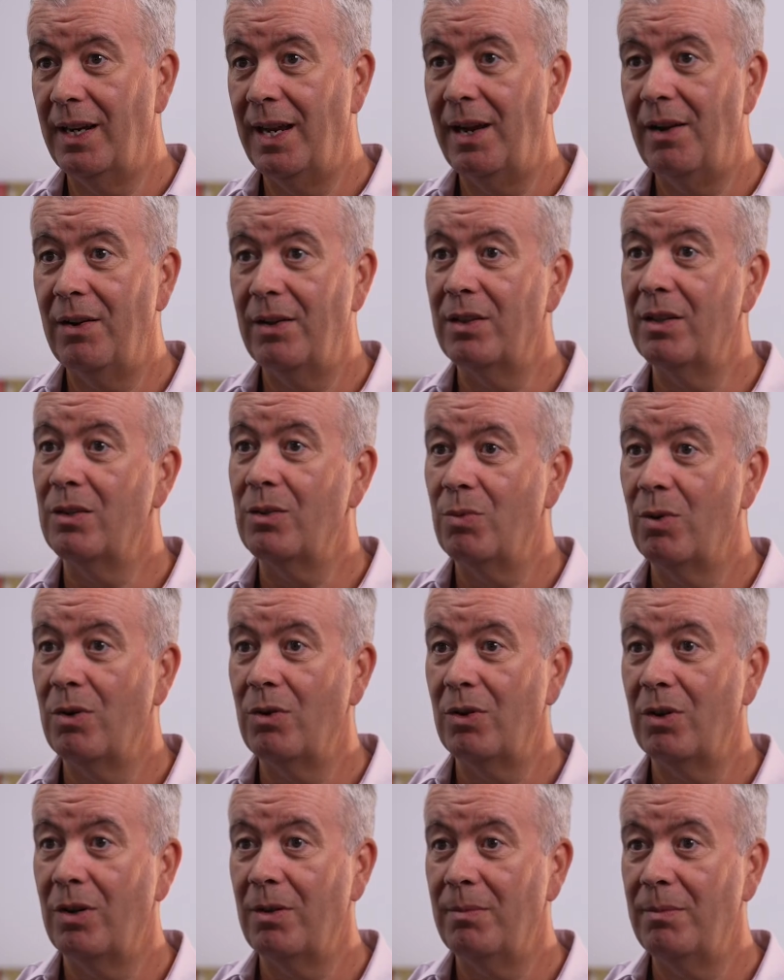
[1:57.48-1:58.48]
area that
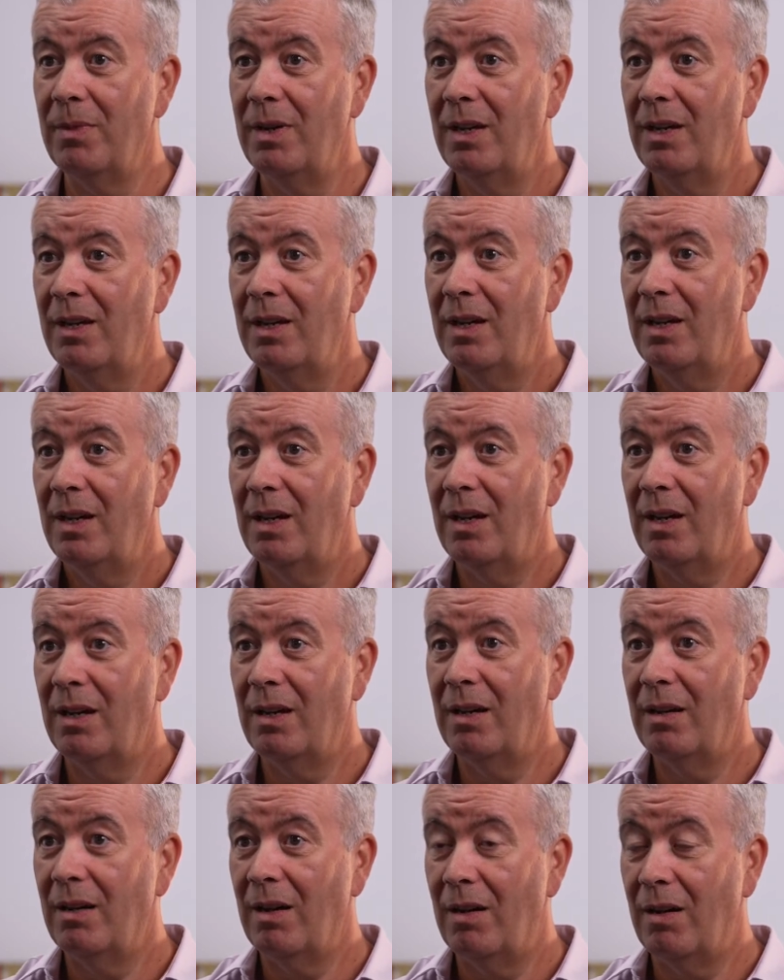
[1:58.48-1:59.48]
Qolcom
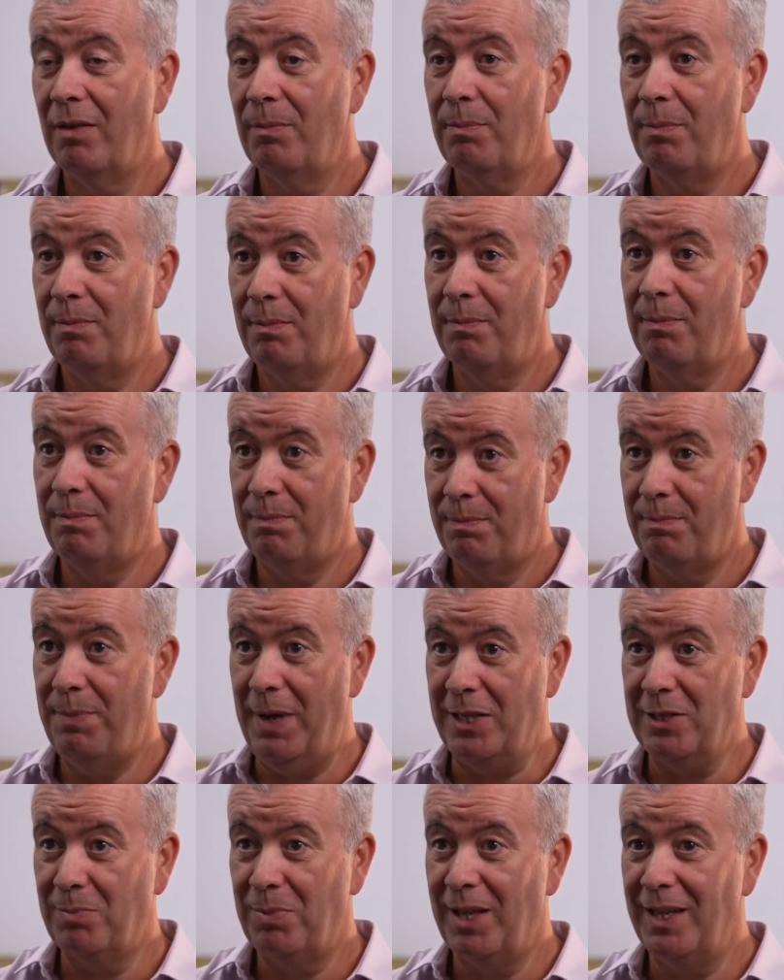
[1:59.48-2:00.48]
are
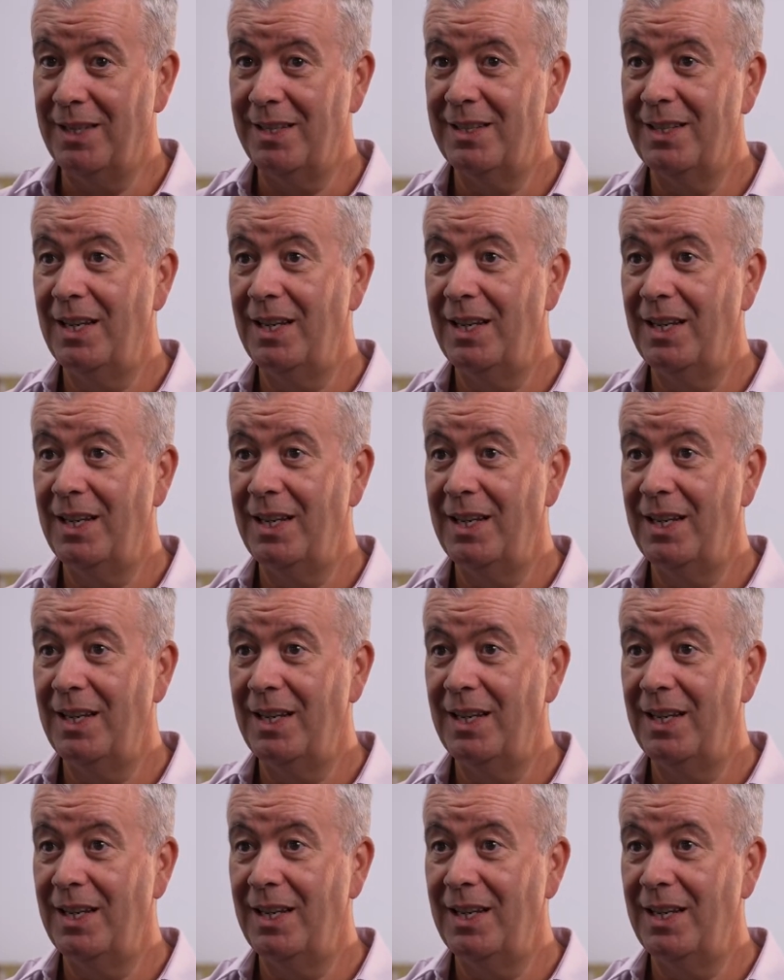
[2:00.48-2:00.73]
best placed